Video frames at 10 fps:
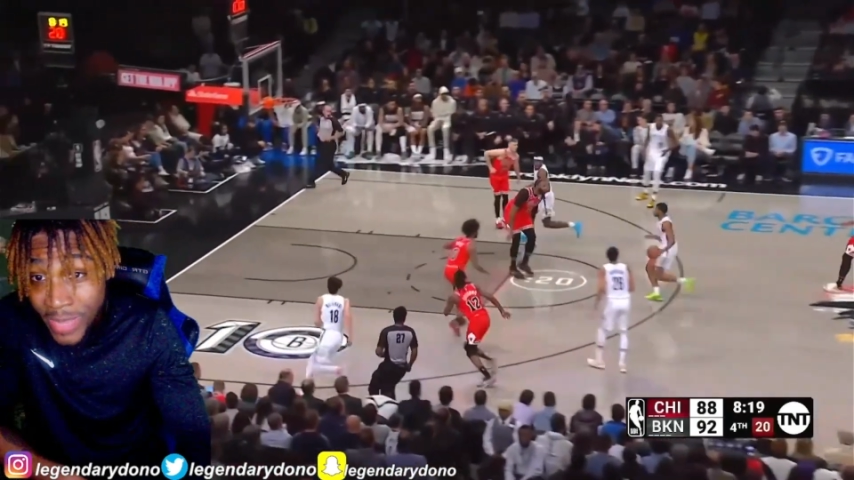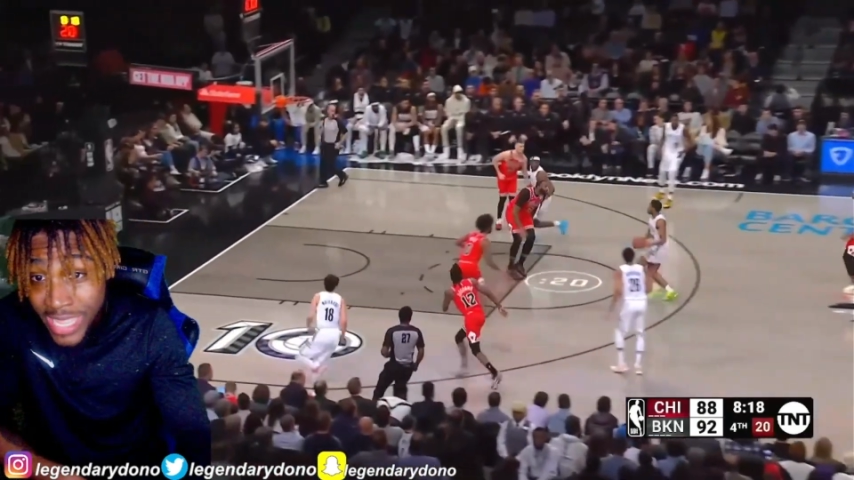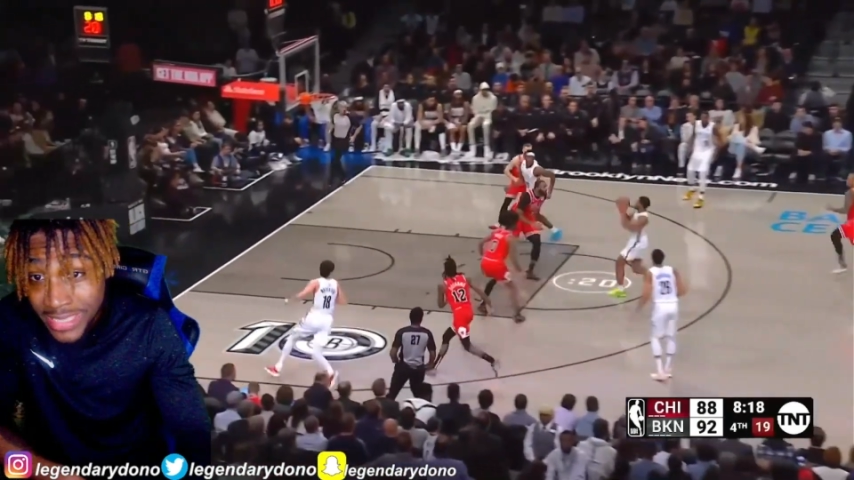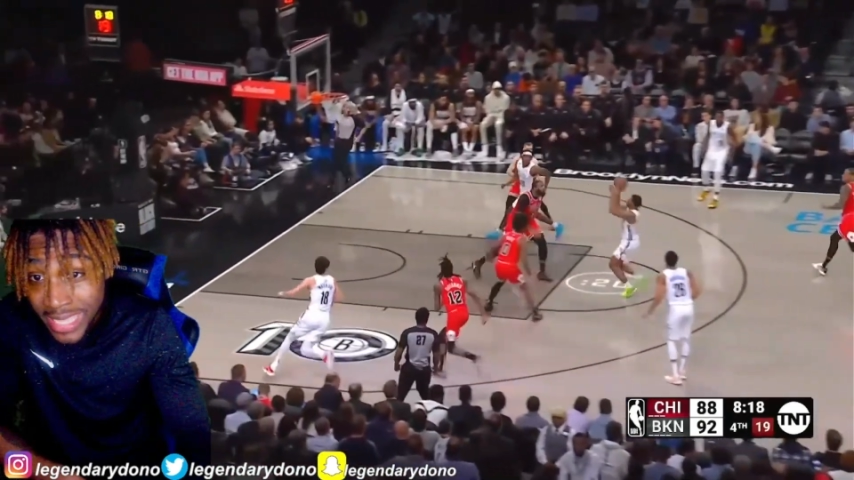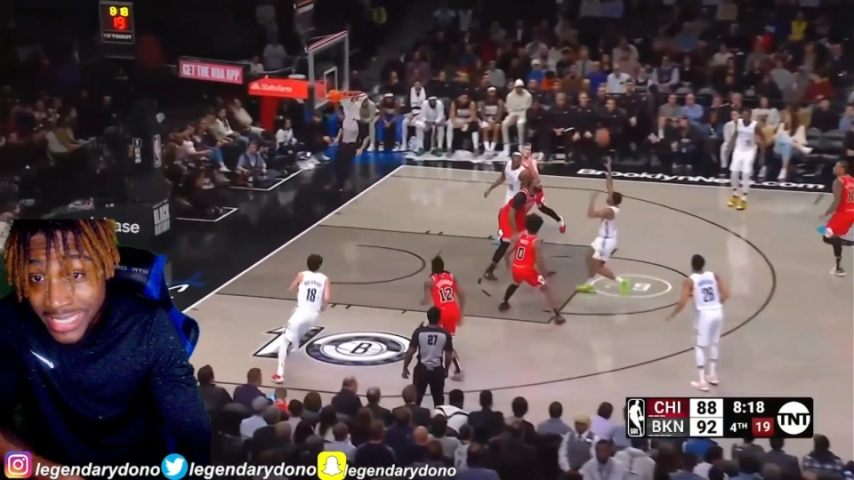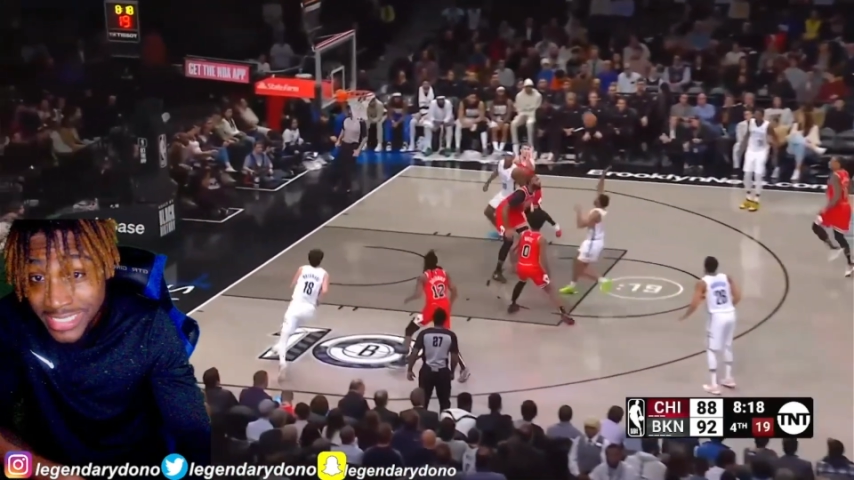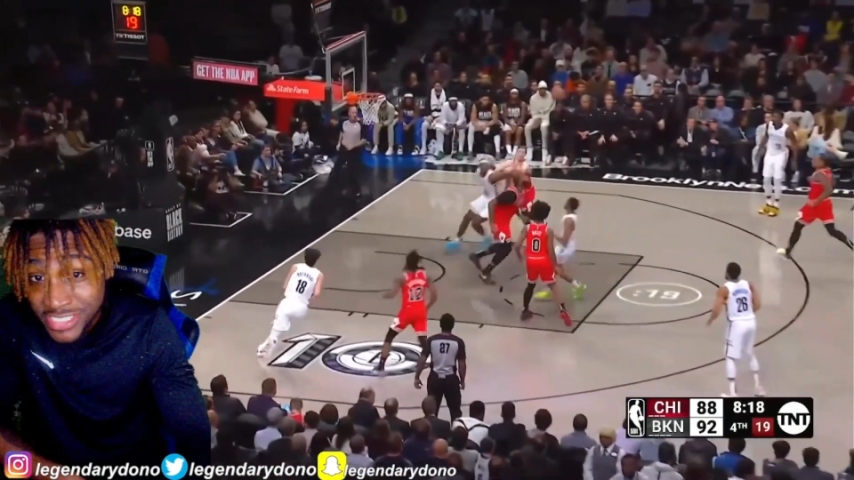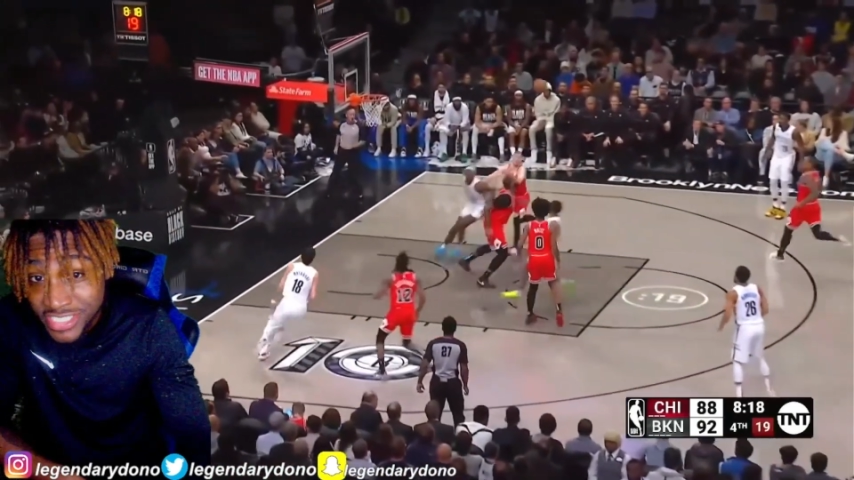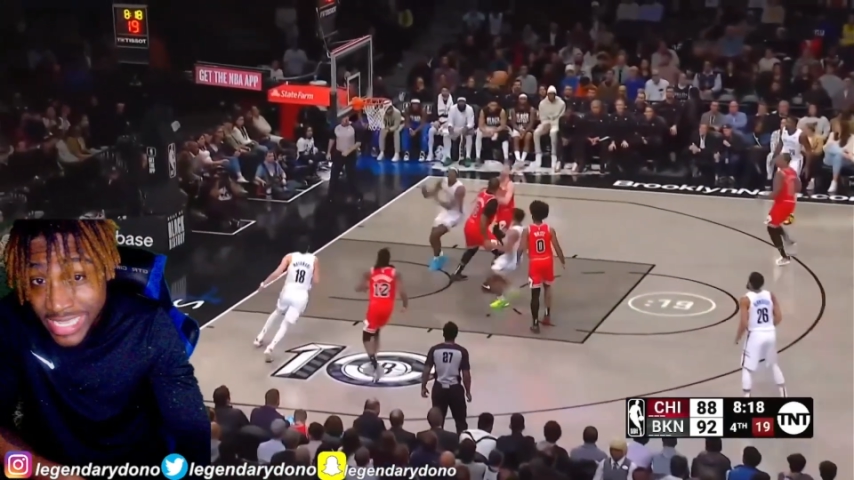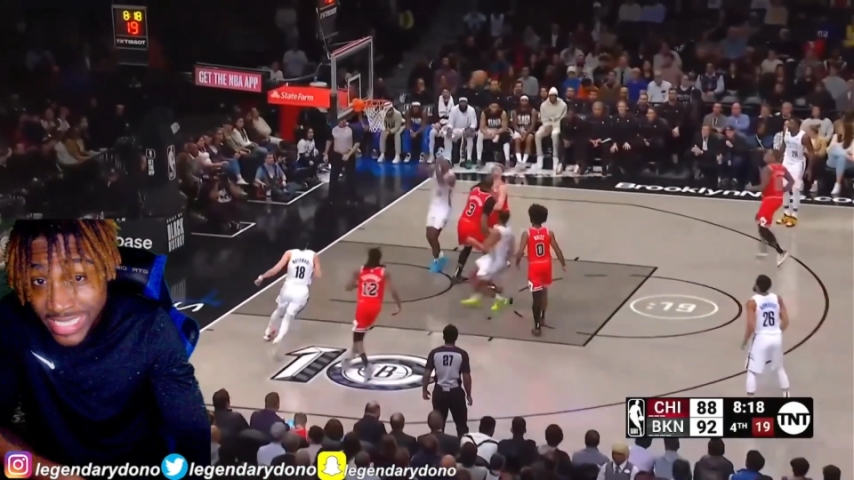man, like,
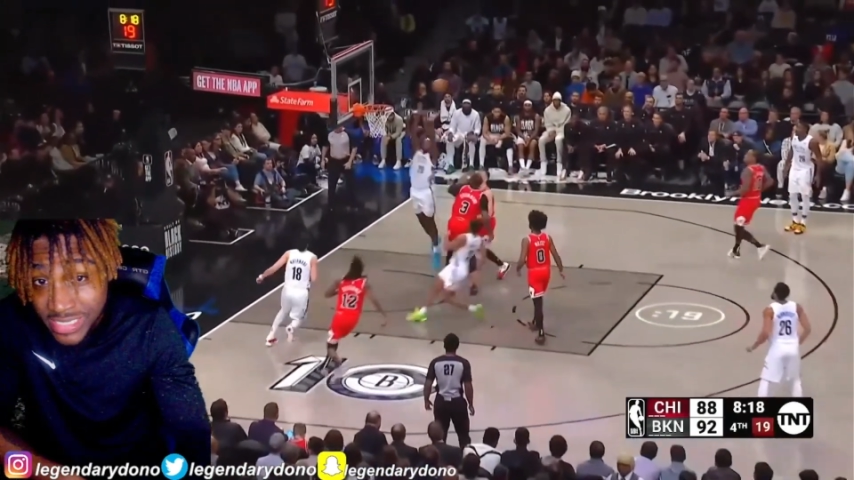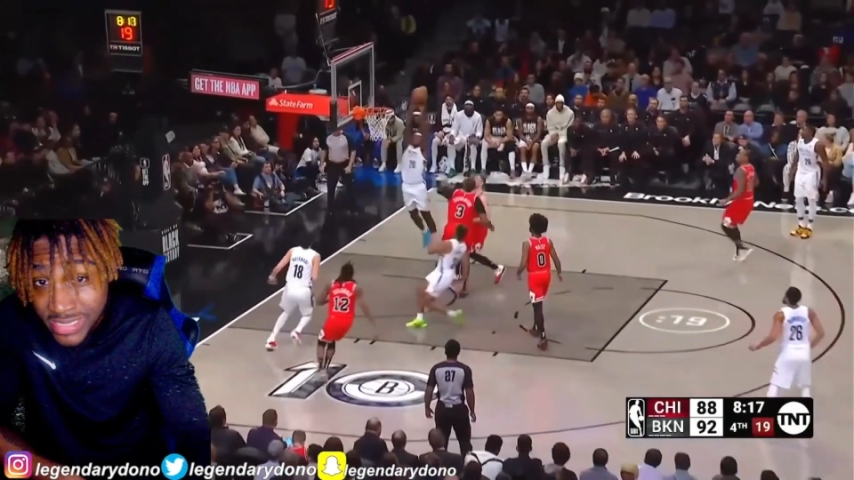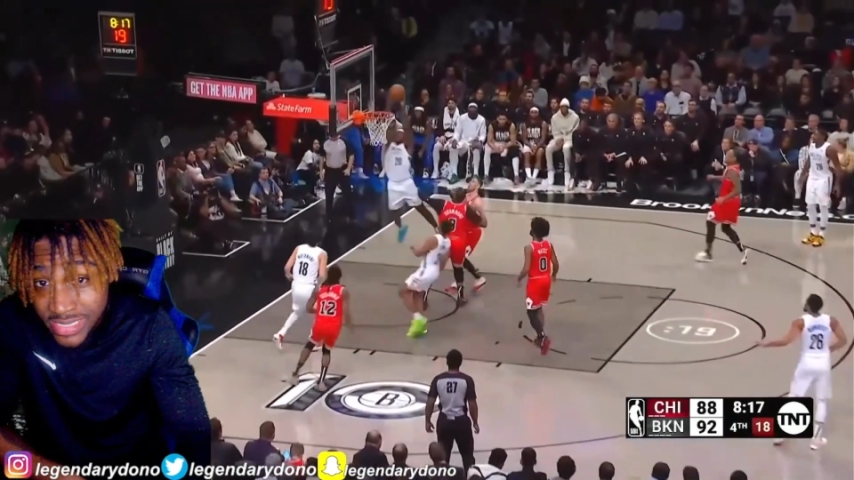sheesh.